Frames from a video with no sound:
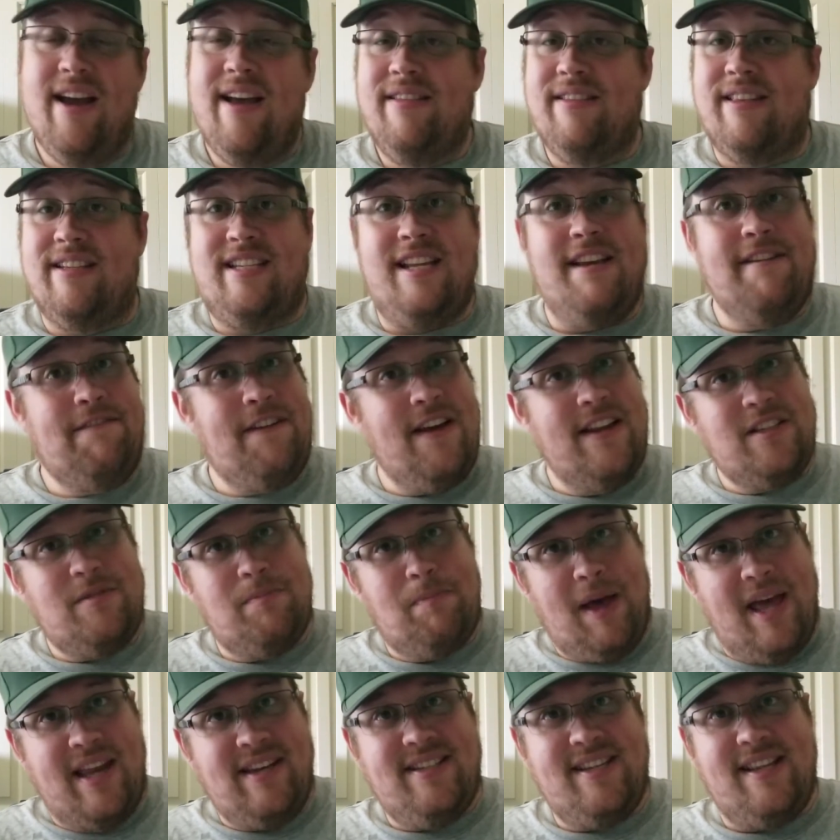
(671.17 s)
The defense
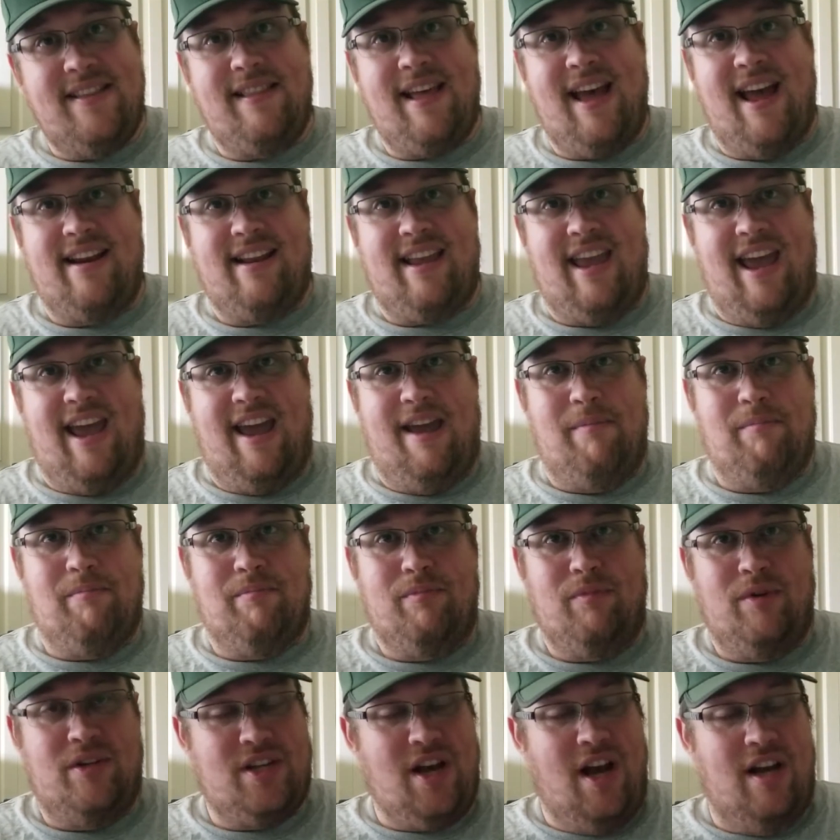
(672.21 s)
bent in that game.
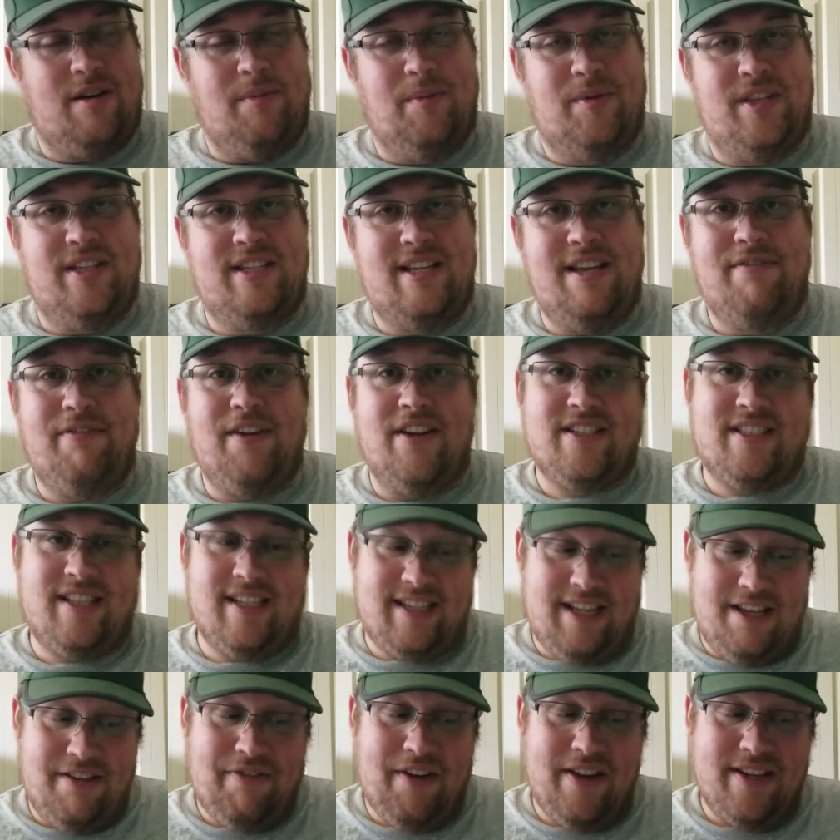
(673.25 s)
We talked about the defense. The
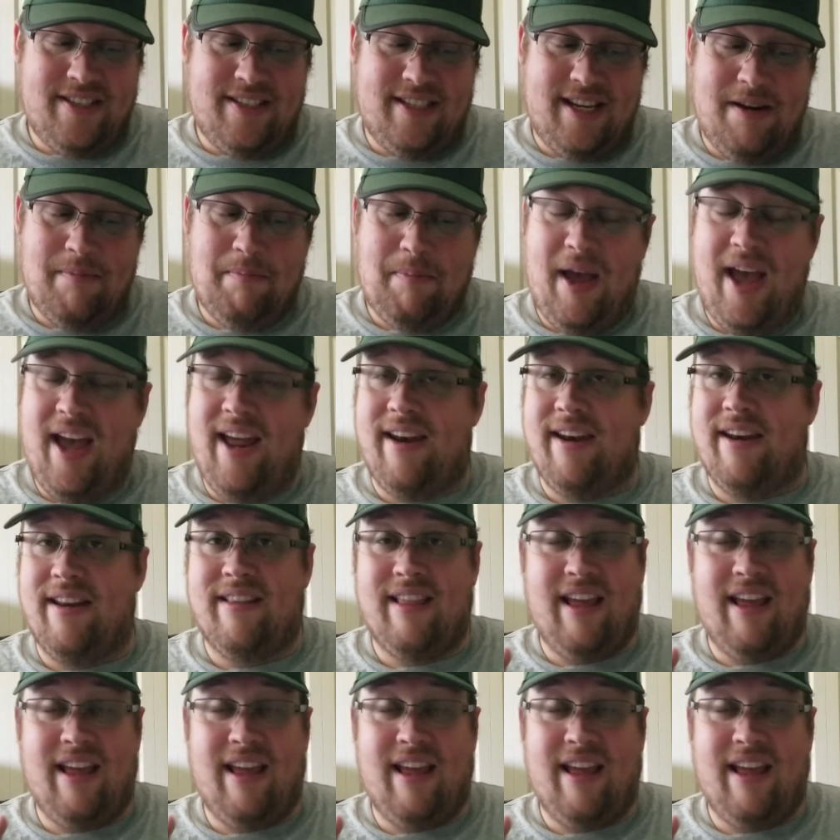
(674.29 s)
defense did bend.